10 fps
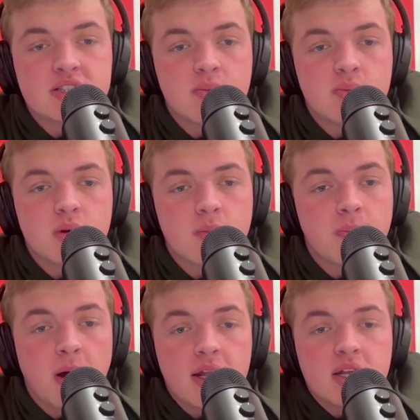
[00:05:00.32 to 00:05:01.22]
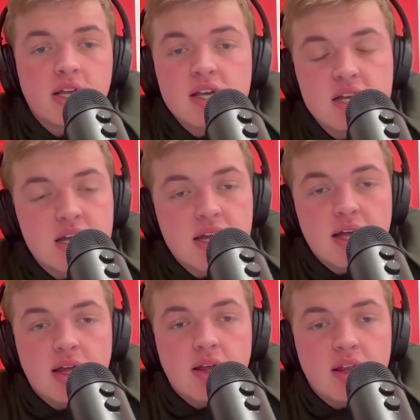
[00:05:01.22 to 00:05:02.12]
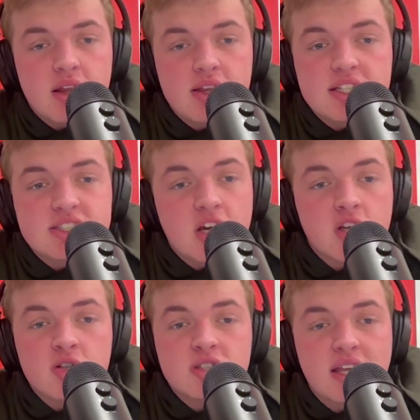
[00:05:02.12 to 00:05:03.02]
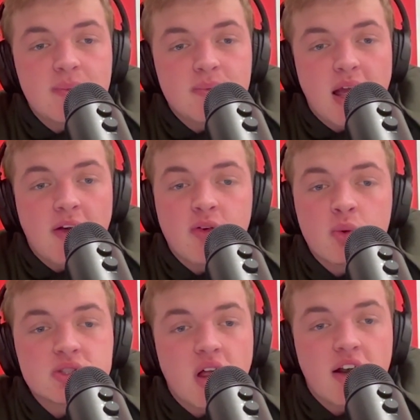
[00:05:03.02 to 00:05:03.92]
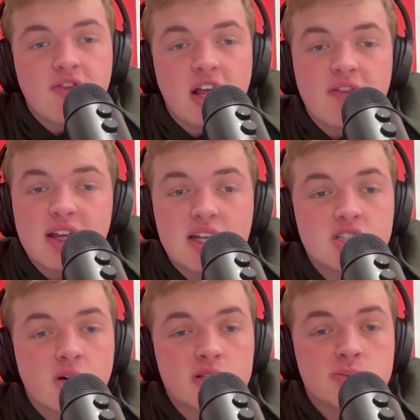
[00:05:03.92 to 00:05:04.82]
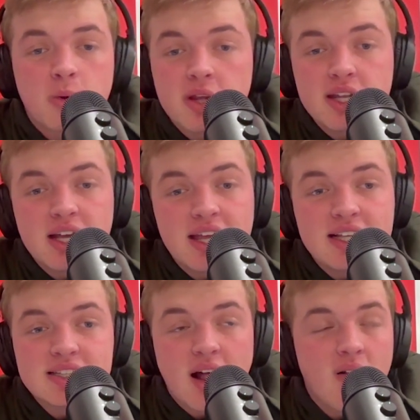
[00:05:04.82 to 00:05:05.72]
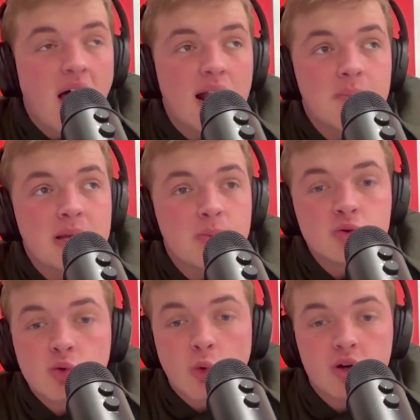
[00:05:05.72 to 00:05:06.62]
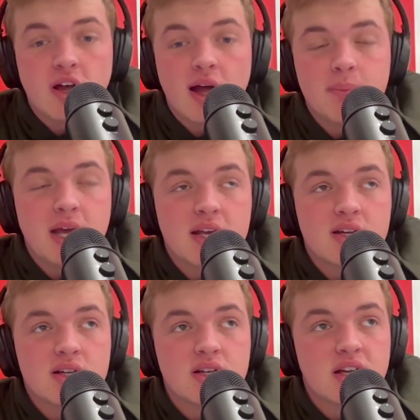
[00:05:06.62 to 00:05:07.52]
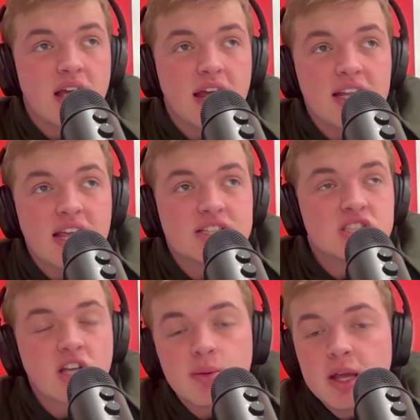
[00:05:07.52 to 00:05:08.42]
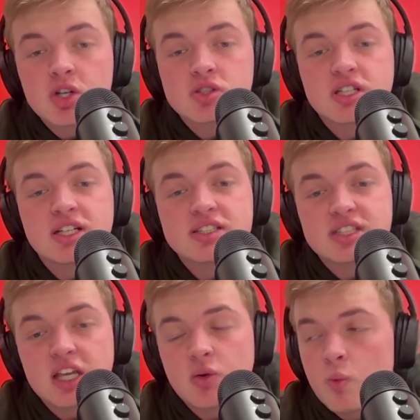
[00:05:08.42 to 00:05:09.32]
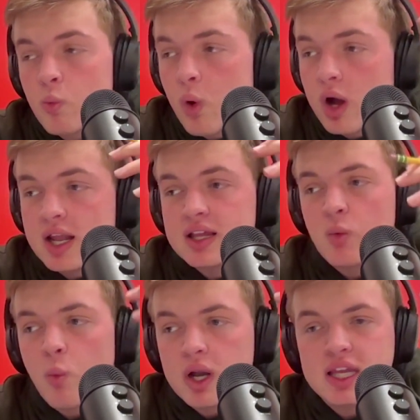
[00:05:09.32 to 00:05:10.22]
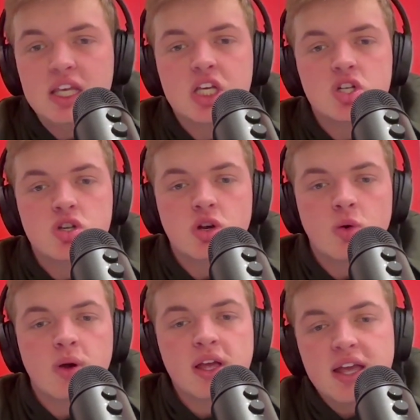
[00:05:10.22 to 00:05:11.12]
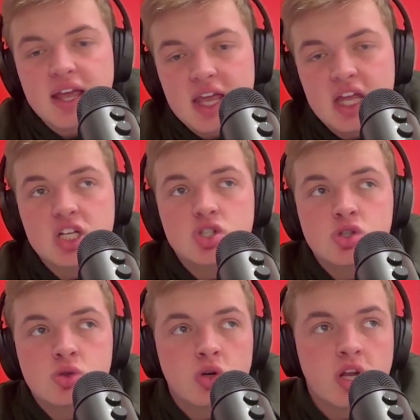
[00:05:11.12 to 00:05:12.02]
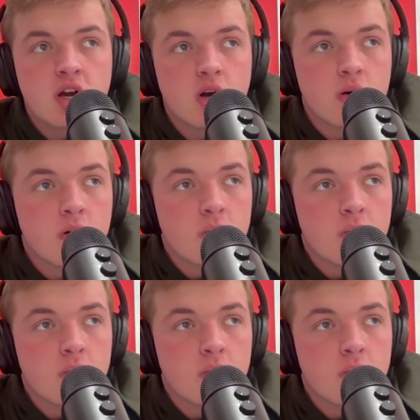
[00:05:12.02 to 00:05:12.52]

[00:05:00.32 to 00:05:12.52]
him, but the Syracuse team, everyone's a lot of fan of it, and Joey Spallina is a lot of people's Torton pick, and it's going to be interesting to see what he can do in his junior year,